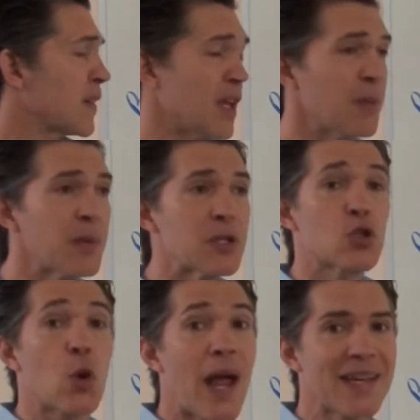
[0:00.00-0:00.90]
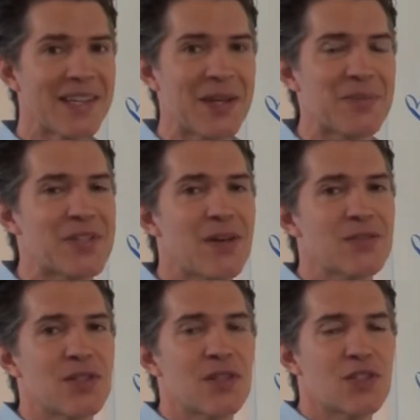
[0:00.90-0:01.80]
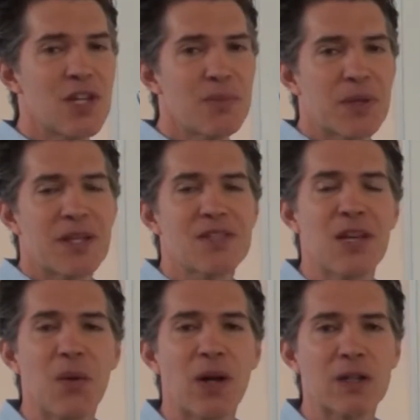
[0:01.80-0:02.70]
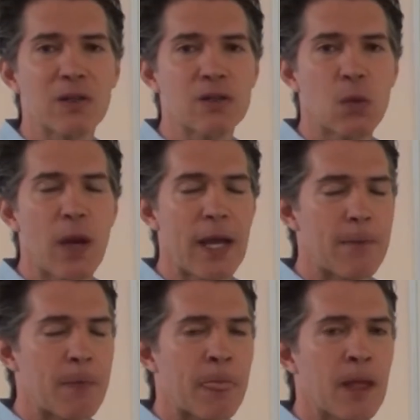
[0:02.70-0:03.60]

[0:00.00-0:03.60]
They may be dragging themselves to the gym because they want to lose weight,